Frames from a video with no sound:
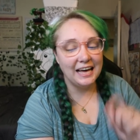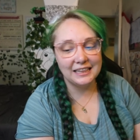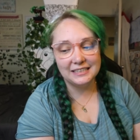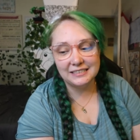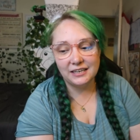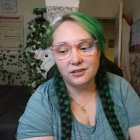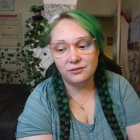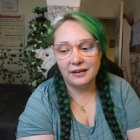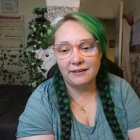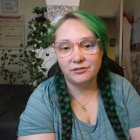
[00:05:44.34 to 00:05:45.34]
At least I
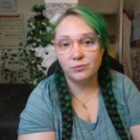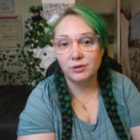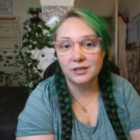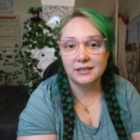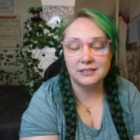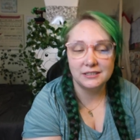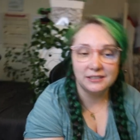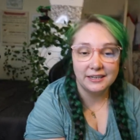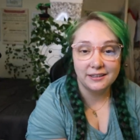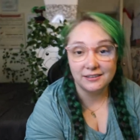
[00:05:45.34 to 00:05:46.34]
don't have to work
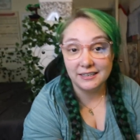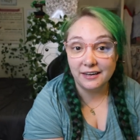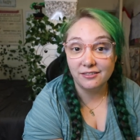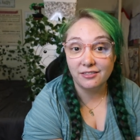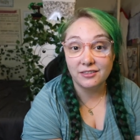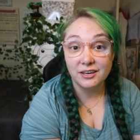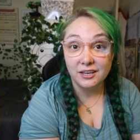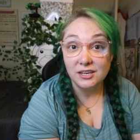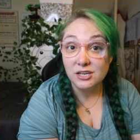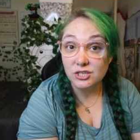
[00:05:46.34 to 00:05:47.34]
until like the 10th
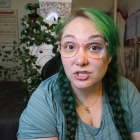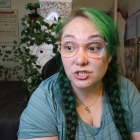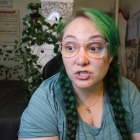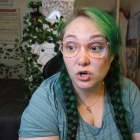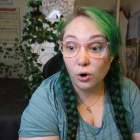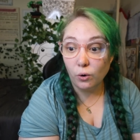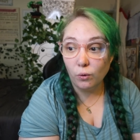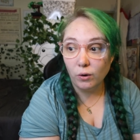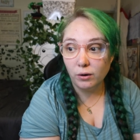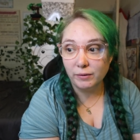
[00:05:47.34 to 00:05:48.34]

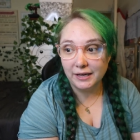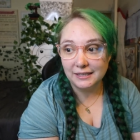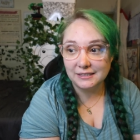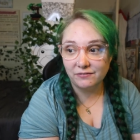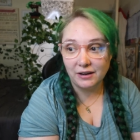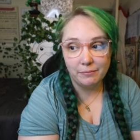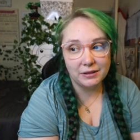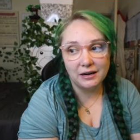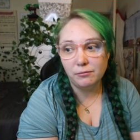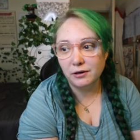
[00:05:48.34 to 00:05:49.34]
so we can get stuff done.
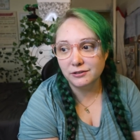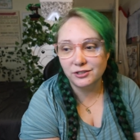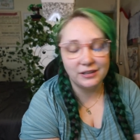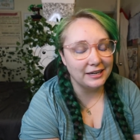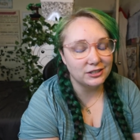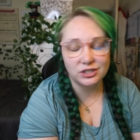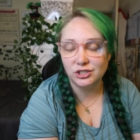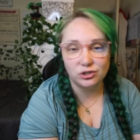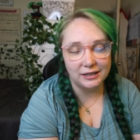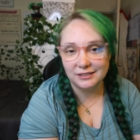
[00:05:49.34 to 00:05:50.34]
But then I'm also like
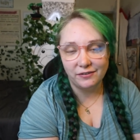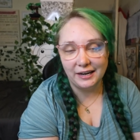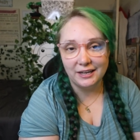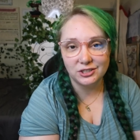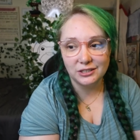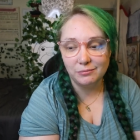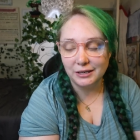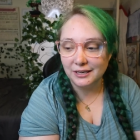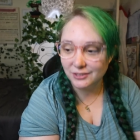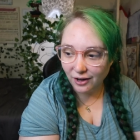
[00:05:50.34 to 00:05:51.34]
just stressed financially
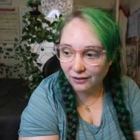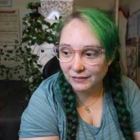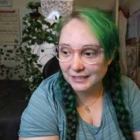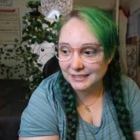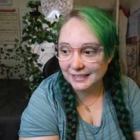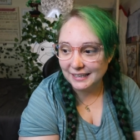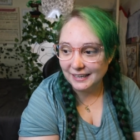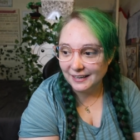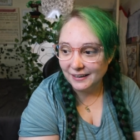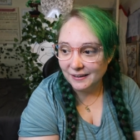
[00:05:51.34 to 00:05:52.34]
because
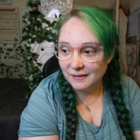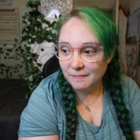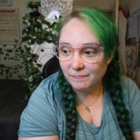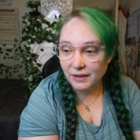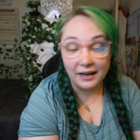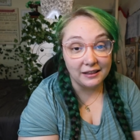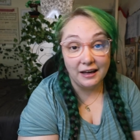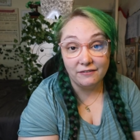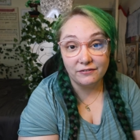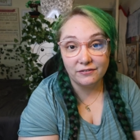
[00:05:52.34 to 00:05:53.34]
obviously I
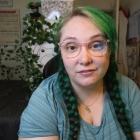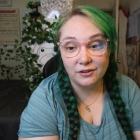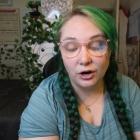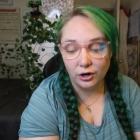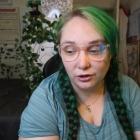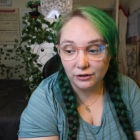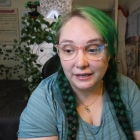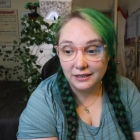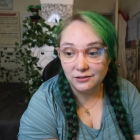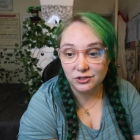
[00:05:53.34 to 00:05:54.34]
left
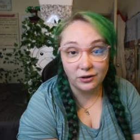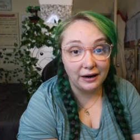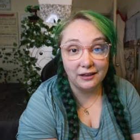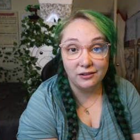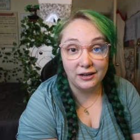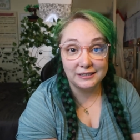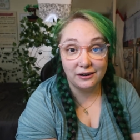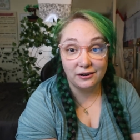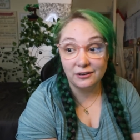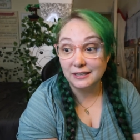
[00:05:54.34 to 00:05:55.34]
early so I lost
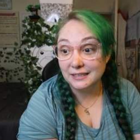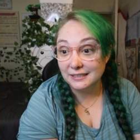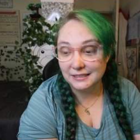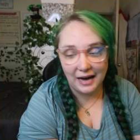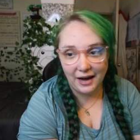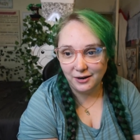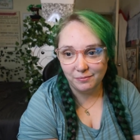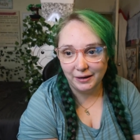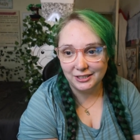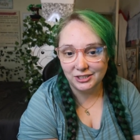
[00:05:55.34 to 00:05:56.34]
out on an
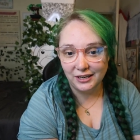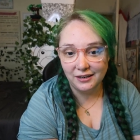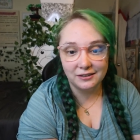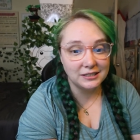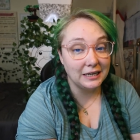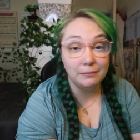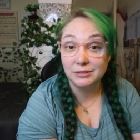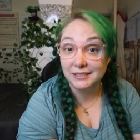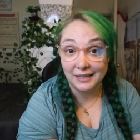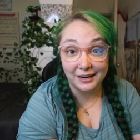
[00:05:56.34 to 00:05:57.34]
entire paycheck.
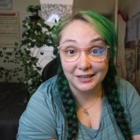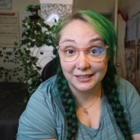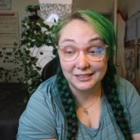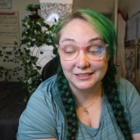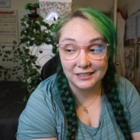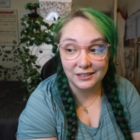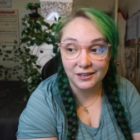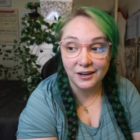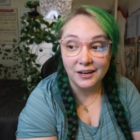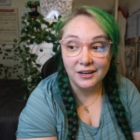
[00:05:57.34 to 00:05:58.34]
Tips sucked this year.